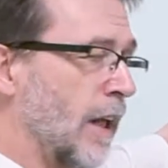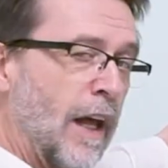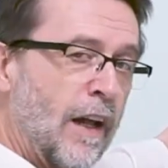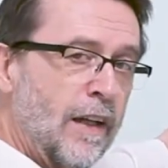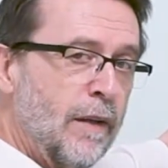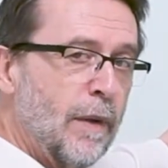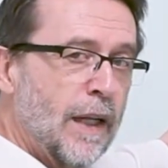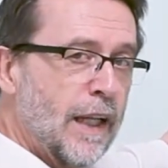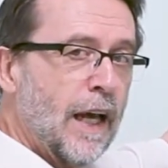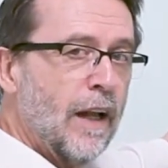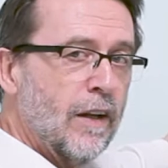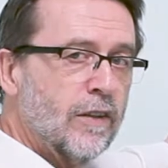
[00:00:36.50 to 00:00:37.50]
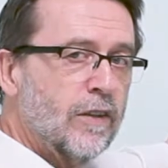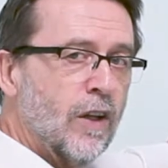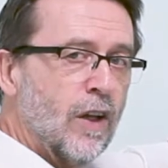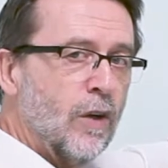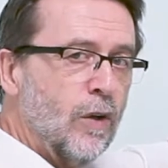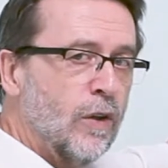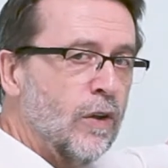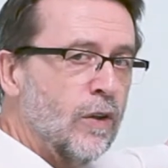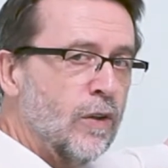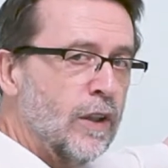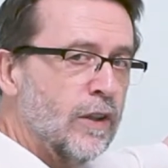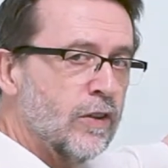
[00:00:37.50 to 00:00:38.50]
anybody else
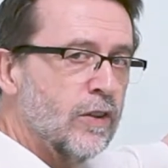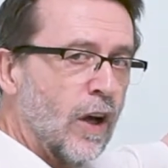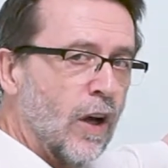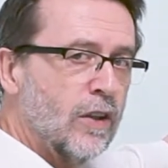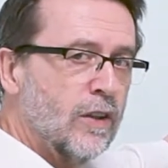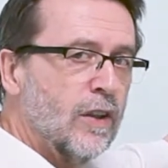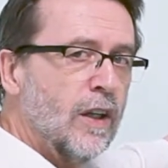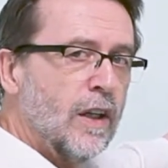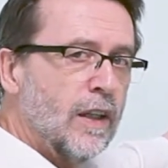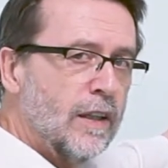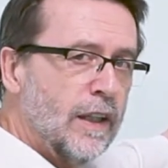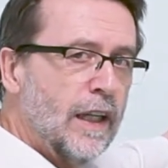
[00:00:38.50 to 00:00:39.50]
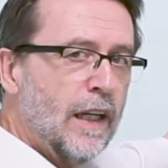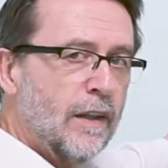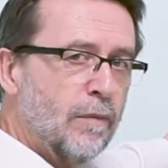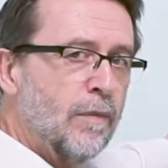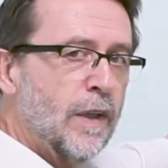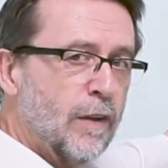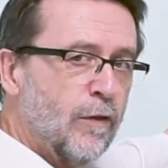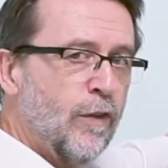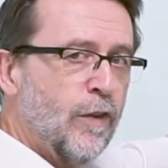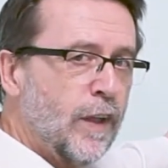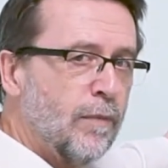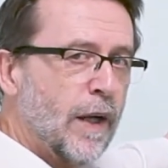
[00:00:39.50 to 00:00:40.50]
who is not dealing
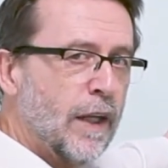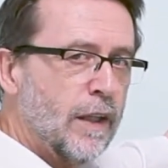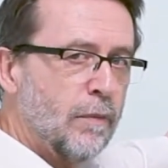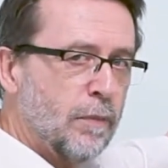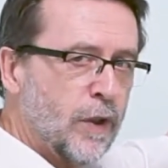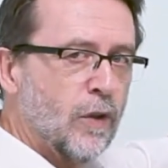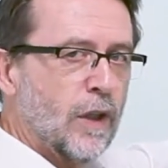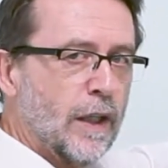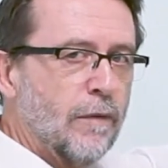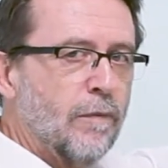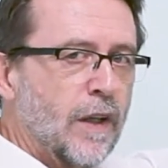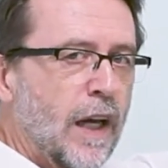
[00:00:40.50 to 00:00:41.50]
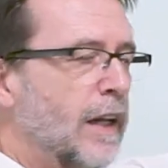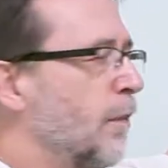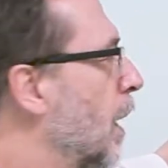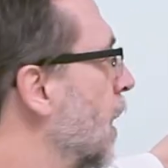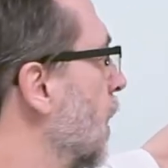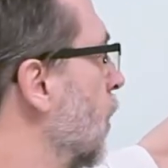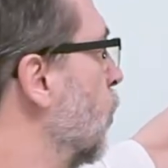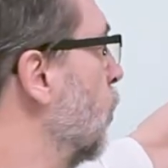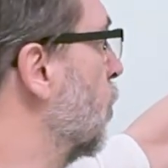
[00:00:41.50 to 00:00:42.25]
with money purely, anybody who